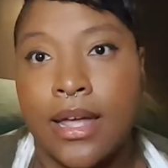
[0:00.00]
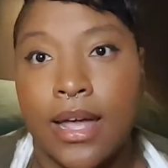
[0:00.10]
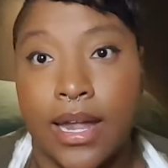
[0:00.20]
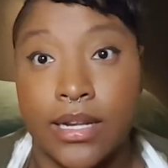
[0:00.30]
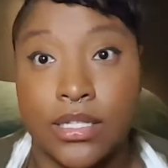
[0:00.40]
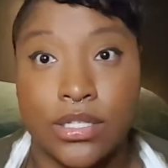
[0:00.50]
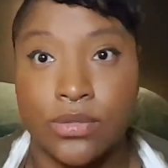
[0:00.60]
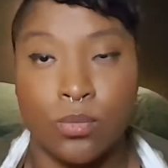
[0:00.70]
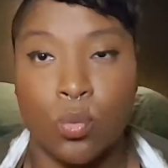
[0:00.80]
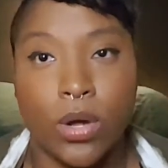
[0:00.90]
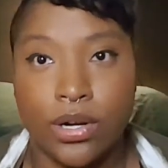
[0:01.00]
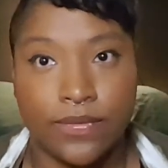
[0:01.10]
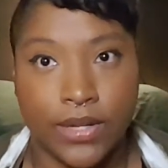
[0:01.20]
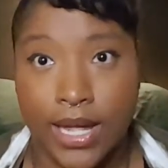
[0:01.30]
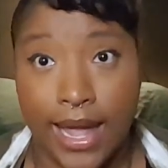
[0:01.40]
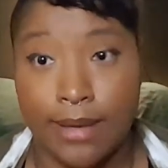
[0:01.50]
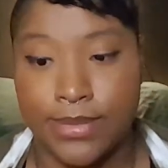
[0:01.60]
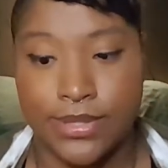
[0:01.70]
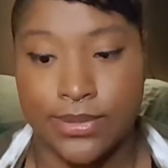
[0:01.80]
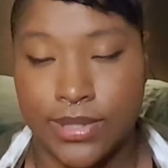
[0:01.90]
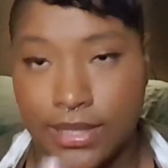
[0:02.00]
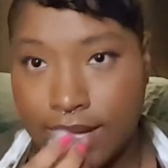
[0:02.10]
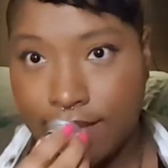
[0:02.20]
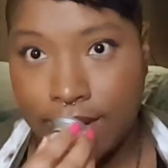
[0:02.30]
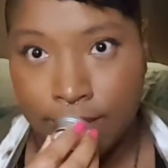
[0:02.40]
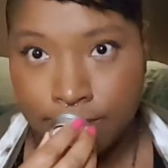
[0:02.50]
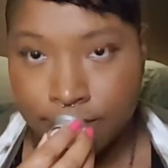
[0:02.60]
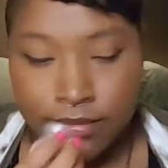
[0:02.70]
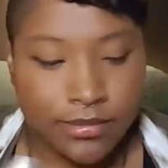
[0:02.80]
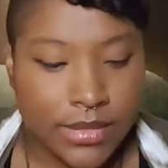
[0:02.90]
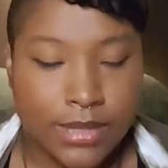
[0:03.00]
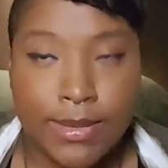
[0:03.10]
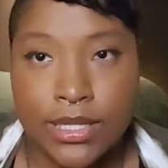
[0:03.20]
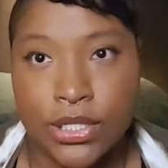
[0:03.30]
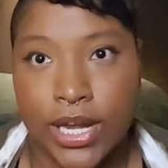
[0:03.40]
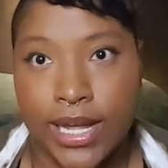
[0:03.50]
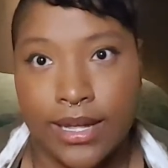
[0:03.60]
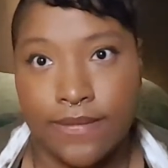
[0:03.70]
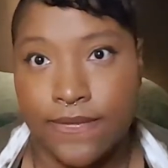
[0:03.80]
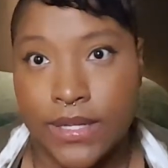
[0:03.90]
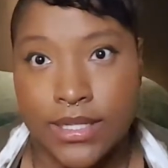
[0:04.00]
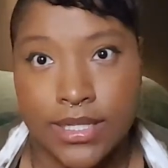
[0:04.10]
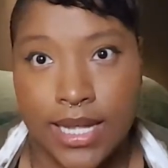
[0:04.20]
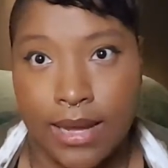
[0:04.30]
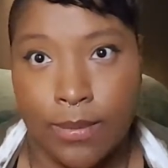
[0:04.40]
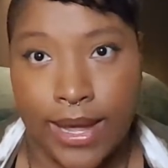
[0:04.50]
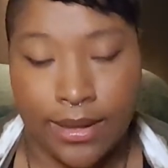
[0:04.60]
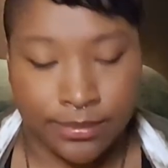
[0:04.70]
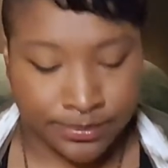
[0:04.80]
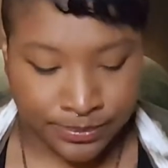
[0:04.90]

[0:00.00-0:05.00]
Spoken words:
and it's wonderful. I absolutely love it. Smells great. It feels lightweight.